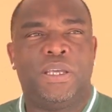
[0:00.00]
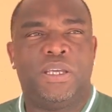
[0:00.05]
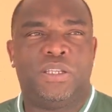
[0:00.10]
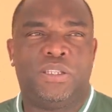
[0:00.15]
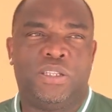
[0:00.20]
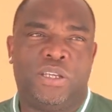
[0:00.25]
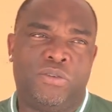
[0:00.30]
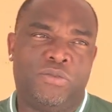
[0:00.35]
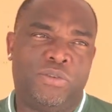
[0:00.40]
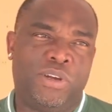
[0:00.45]

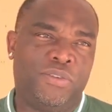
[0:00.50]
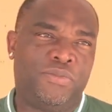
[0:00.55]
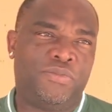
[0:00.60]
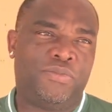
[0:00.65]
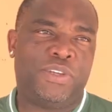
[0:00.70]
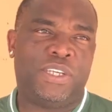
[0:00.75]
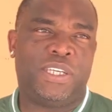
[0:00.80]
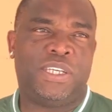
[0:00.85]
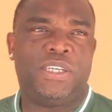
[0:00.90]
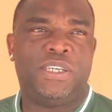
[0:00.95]
the
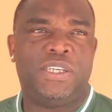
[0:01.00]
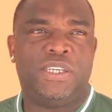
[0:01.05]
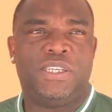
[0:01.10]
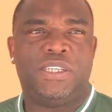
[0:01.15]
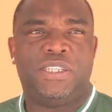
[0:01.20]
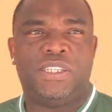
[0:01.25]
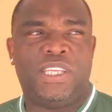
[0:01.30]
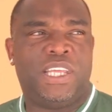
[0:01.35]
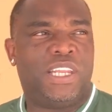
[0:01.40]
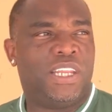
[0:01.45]
referee
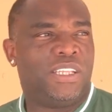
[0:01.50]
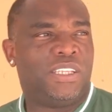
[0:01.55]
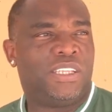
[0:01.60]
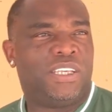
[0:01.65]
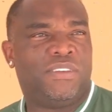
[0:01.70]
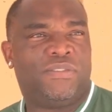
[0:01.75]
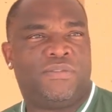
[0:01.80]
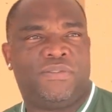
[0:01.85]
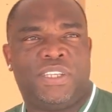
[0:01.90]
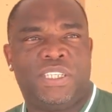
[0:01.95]
didn't
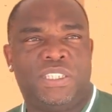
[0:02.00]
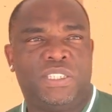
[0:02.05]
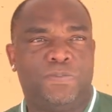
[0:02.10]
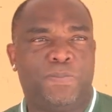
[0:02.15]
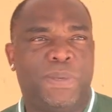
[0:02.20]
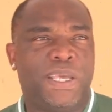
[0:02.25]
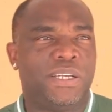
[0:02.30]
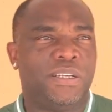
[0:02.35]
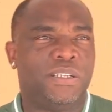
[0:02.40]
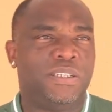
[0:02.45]
give this
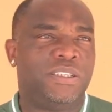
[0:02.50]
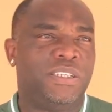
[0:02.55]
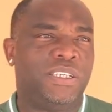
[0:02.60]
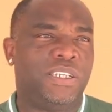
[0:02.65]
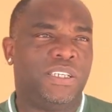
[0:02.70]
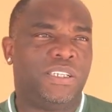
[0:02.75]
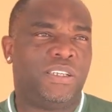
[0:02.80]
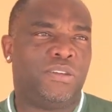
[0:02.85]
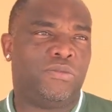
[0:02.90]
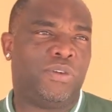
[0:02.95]

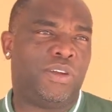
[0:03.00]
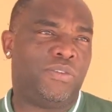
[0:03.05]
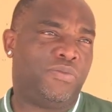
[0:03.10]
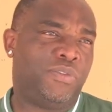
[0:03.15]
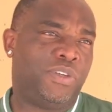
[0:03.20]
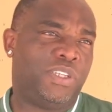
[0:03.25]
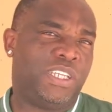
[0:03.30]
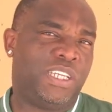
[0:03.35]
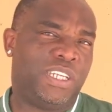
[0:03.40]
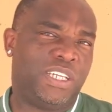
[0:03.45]
penalty, the
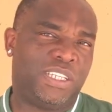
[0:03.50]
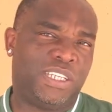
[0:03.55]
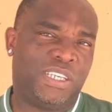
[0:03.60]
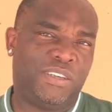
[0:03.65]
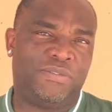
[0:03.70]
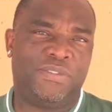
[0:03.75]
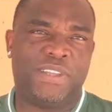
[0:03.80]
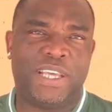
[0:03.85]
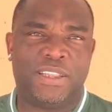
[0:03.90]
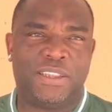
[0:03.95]
referee didn't
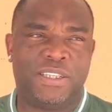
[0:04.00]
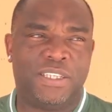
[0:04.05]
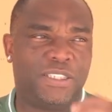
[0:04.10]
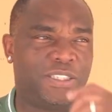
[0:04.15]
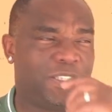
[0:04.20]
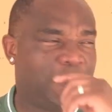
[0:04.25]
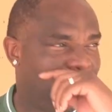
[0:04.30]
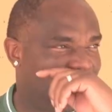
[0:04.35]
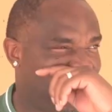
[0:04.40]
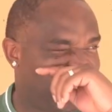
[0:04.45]
give that
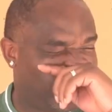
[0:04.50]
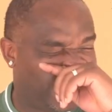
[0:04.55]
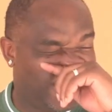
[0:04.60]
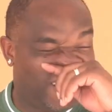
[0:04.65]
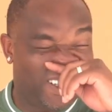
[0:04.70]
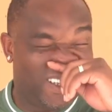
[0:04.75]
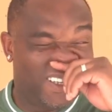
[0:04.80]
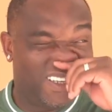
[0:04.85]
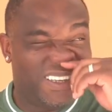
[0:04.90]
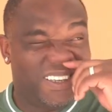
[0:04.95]
decision.
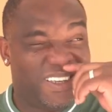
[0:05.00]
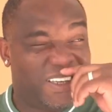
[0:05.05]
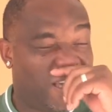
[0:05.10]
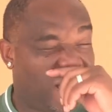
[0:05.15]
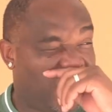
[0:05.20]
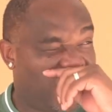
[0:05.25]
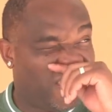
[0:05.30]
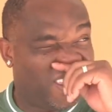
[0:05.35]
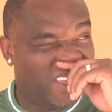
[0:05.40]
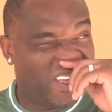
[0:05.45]

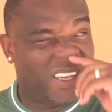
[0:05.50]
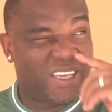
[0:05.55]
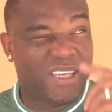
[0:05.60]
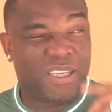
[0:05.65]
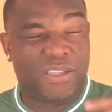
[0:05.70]
I think